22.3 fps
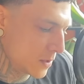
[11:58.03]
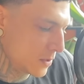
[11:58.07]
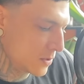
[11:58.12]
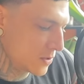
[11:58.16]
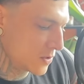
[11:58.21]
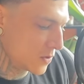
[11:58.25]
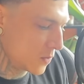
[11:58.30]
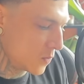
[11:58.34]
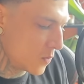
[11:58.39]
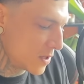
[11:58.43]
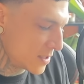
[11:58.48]

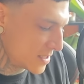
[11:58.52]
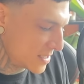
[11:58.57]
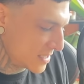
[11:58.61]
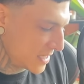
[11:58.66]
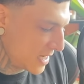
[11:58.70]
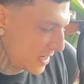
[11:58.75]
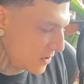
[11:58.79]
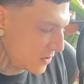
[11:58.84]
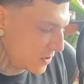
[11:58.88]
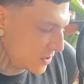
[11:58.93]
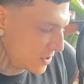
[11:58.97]
So what
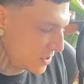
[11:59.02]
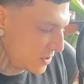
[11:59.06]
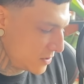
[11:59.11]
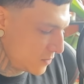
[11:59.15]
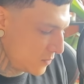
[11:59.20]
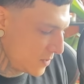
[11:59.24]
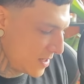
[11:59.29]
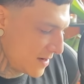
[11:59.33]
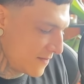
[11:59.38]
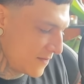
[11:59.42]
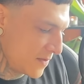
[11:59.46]
scares
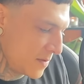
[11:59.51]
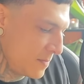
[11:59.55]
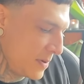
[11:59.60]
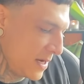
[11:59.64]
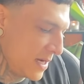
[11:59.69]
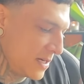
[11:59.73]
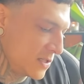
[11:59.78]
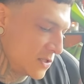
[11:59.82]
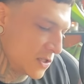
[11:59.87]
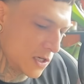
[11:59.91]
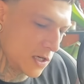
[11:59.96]
you? We have the
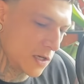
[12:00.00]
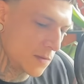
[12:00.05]
Page of